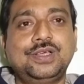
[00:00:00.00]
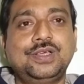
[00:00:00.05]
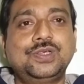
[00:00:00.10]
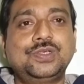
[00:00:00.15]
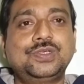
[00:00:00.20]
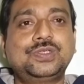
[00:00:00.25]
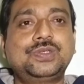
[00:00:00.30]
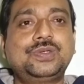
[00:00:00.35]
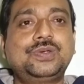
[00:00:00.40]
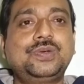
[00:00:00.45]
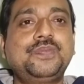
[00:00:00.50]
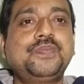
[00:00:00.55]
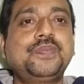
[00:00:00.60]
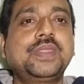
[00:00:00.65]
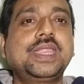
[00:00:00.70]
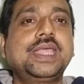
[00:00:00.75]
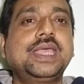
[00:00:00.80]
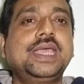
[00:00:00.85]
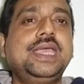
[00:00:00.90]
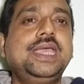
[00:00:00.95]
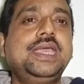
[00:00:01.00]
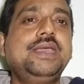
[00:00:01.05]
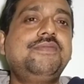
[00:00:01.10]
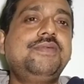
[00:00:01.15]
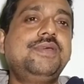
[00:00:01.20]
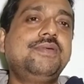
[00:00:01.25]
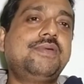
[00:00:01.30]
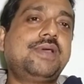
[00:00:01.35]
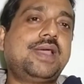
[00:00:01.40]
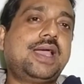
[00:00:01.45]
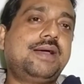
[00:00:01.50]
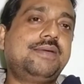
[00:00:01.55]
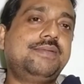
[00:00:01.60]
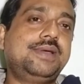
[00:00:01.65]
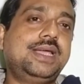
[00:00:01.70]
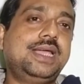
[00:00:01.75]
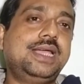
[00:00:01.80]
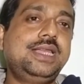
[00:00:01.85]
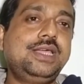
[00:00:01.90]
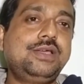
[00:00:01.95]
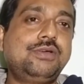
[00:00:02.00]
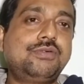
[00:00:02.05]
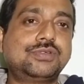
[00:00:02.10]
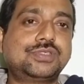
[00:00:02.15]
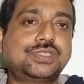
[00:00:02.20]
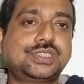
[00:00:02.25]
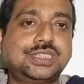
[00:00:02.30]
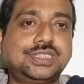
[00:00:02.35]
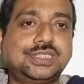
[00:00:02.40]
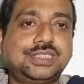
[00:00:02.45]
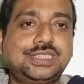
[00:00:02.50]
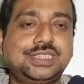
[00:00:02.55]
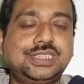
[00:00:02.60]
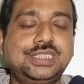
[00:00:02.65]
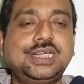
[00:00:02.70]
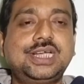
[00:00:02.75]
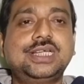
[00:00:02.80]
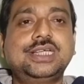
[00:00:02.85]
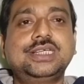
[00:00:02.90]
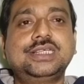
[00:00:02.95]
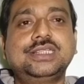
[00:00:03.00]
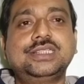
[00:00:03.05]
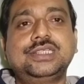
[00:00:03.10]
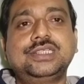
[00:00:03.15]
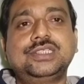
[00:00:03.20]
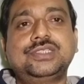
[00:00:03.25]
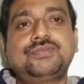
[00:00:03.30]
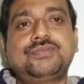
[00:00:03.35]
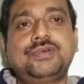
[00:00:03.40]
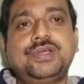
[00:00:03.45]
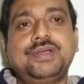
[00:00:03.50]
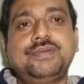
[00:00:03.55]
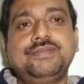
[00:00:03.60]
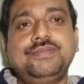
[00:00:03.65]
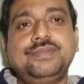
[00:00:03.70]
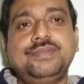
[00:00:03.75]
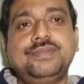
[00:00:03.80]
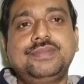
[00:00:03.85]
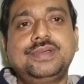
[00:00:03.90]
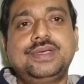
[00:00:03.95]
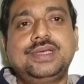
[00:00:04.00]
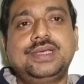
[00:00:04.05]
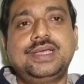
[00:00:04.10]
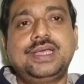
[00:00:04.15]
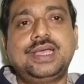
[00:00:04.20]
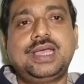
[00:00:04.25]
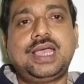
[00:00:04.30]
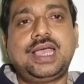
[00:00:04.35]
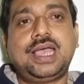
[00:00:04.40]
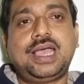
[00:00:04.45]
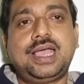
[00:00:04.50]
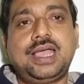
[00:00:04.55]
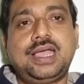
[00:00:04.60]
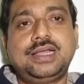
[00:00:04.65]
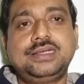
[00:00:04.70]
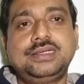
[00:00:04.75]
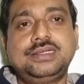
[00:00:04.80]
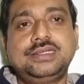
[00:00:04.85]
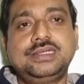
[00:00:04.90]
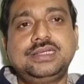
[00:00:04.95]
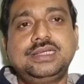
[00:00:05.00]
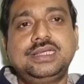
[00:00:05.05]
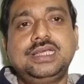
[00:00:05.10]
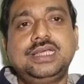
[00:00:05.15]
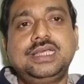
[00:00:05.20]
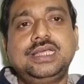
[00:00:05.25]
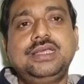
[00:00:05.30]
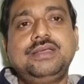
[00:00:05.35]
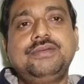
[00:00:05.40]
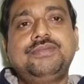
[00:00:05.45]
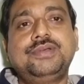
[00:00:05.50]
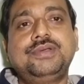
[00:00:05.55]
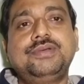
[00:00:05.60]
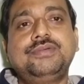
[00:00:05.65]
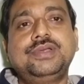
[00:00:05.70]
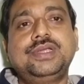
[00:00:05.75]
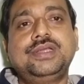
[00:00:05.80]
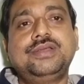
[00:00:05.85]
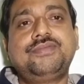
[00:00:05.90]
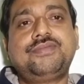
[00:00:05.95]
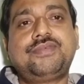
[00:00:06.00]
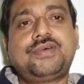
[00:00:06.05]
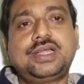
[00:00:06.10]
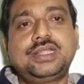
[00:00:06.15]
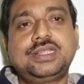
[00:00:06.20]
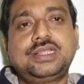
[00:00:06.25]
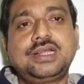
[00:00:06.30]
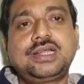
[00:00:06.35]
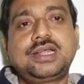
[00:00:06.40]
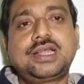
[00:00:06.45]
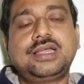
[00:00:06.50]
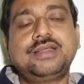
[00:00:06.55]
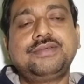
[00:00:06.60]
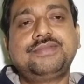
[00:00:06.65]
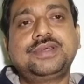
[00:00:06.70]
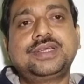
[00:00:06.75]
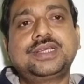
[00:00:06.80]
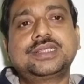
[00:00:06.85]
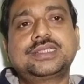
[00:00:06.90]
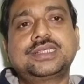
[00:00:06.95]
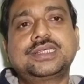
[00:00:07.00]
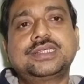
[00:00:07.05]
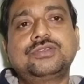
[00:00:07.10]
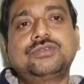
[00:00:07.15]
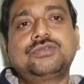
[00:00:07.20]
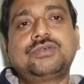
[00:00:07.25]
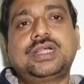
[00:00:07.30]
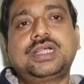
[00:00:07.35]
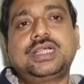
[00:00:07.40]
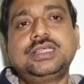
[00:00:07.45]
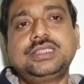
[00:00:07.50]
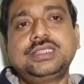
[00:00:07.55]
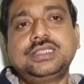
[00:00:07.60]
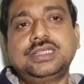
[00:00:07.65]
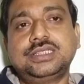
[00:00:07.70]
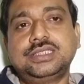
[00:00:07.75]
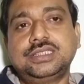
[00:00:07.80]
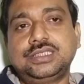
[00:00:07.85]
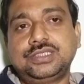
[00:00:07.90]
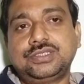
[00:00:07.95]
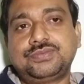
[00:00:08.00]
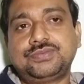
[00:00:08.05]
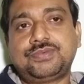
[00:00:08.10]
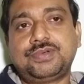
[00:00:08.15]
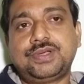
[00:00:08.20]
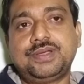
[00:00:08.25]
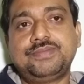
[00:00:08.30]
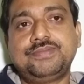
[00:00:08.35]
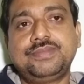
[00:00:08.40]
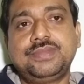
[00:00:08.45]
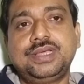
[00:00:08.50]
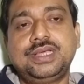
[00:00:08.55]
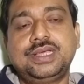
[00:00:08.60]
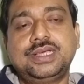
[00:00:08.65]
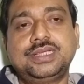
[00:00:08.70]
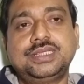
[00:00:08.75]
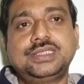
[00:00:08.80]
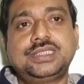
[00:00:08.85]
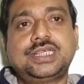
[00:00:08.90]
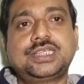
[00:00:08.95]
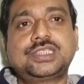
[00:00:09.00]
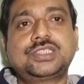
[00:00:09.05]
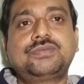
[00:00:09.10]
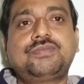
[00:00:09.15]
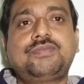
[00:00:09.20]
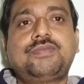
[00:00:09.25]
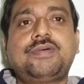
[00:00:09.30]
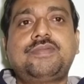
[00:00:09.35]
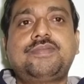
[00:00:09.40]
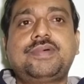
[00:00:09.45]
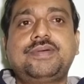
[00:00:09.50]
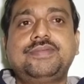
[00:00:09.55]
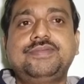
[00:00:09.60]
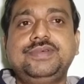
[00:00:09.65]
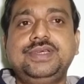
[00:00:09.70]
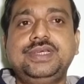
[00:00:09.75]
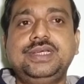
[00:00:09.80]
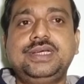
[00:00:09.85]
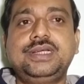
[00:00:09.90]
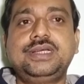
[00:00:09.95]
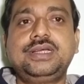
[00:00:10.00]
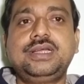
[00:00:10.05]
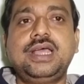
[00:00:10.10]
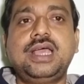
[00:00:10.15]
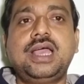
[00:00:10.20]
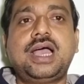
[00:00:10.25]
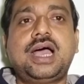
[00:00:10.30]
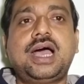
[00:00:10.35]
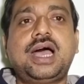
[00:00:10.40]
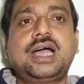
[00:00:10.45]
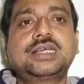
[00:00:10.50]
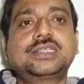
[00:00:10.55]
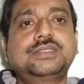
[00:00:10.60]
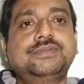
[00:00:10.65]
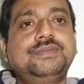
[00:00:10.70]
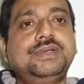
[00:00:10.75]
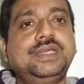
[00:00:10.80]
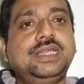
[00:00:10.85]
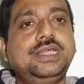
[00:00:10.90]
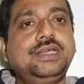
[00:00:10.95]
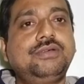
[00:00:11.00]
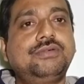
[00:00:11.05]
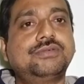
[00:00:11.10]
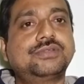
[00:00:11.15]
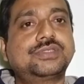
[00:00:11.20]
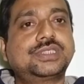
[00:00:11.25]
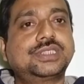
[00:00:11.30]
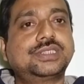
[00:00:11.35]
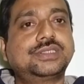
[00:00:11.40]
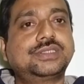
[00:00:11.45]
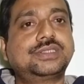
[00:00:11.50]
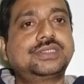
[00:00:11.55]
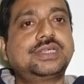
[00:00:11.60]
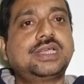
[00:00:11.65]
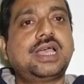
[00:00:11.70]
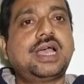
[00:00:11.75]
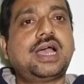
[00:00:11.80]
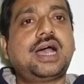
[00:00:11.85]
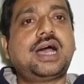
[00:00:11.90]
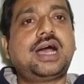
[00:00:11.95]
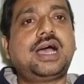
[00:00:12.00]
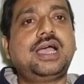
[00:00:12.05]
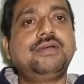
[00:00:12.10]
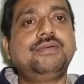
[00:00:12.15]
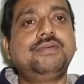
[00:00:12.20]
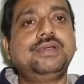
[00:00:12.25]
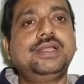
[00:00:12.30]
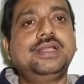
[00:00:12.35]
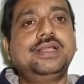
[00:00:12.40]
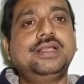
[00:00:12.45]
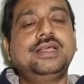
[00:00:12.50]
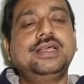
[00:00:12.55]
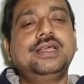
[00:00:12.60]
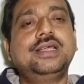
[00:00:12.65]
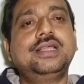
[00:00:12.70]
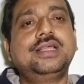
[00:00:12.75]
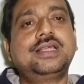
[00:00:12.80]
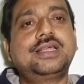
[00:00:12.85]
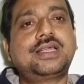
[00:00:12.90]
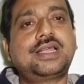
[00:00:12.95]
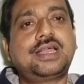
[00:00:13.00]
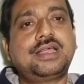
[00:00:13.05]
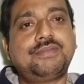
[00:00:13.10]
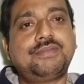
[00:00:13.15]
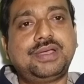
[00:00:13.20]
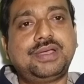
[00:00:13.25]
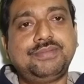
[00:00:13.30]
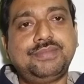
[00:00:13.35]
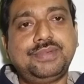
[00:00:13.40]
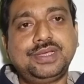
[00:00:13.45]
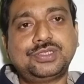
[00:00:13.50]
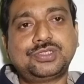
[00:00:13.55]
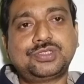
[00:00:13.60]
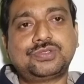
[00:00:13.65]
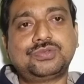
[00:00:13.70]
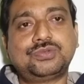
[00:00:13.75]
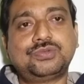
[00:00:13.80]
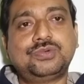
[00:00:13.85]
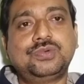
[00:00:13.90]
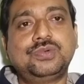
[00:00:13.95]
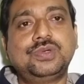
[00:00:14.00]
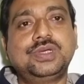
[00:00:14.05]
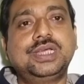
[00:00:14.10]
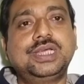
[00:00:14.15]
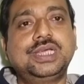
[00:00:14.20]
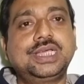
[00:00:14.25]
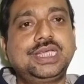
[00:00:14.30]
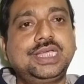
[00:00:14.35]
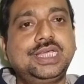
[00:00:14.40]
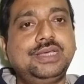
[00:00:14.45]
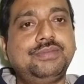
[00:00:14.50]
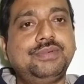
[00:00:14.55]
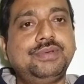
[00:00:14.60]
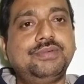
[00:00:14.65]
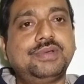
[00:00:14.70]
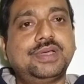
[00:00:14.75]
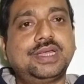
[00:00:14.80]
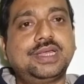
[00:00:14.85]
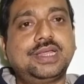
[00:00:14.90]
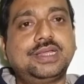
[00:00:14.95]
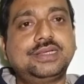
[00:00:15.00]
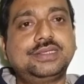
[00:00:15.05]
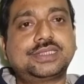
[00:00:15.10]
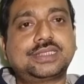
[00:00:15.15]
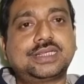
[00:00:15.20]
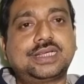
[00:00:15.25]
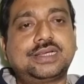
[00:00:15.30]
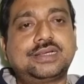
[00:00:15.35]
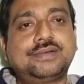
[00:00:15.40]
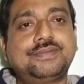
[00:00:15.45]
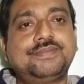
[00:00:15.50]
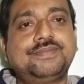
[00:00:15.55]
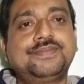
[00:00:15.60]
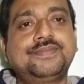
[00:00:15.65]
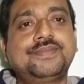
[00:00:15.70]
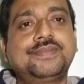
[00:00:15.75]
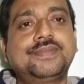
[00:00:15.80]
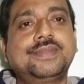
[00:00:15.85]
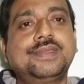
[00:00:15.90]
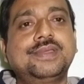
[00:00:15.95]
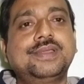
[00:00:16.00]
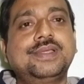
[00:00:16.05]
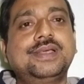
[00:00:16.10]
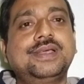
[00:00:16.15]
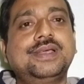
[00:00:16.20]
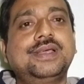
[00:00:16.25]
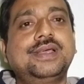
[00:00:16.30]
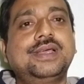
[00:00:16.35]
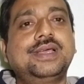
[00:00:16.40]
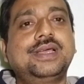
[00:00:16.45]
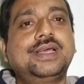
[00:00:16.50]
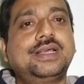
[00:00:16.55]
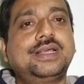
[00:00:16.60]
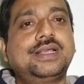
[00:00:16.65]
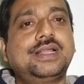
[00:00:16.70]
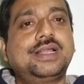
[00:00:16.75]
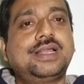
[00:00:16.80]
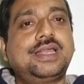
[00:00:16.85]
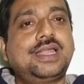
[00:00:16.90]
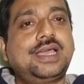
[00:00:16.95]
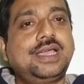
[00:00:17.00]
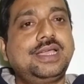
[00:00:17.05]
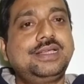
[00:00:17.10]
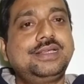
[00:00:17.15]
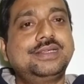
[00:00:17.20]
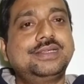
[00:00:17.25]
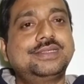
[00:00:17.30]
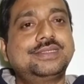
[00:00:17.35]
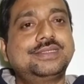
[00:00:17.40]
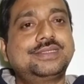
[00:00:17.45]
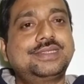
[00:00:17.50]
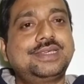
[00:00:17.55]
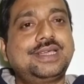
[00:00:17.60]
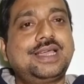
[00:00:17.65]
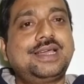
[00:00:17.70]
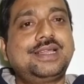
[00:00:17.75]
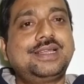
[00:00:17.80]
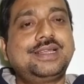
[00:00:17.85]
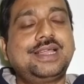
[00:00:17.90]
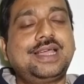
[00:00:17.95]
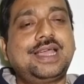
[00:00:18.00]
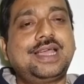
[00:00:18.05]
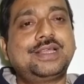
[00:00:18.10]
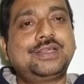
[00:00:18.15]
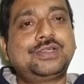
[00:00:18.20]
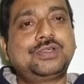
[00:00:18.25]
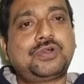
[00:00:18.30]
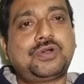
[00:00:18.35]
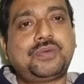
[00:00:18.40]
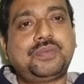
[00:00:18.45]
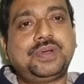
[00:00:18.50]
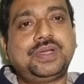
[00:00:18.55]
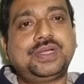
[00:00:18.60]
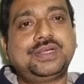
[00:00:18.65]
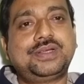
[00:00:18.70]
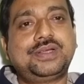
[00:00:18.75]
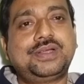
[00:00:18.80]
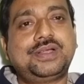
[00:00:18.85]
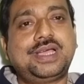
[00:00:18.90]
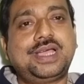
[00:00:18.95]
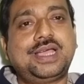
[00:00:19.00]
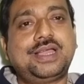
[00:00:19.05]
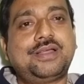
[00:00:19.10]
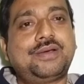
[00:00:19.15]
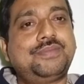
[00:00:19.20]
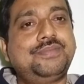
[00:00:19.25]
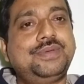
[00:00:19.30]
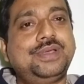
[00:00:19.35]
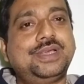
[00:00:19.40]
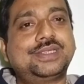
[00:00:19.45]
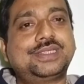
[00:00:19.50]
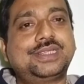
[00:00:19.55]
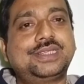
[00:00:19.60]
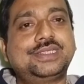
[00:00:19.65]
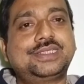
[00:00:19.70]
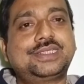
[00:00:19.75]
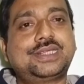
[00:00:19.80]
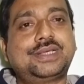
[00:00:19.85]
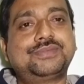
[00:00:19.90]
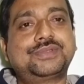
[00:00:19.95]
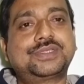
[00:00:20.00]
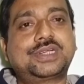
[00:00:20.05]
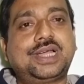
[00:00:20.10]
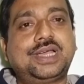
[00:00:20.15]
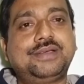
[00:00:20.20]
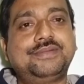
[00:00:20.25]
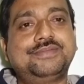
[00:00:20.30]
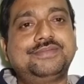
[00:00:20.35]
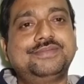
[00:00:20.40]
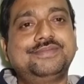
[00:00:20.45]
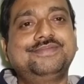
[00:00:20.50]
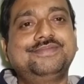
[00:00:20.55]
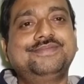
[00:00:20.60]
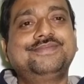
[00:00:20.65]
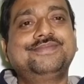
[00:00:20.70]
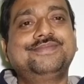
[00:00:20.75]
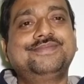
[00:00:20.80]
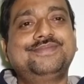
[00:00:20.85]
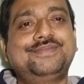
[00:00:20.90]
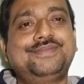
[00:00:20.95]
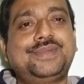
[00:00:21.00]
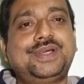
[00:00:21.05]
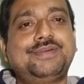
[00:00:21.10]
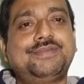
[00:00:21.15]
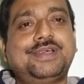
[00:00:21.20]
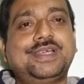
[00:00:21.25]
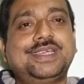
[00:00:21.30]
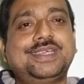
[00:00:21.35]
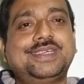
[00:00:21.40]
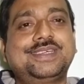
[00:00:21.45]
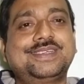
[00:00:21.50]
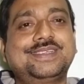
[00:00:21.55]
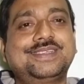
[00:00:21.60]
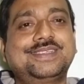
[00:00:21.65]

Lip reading: So if you have any questions regarding this poem, and if you need further clarification to understand this poem, just pop up here, ask me any questions. I will try best to give you an answer. Like, share, and comment, and obviously subscribe. Bye bye.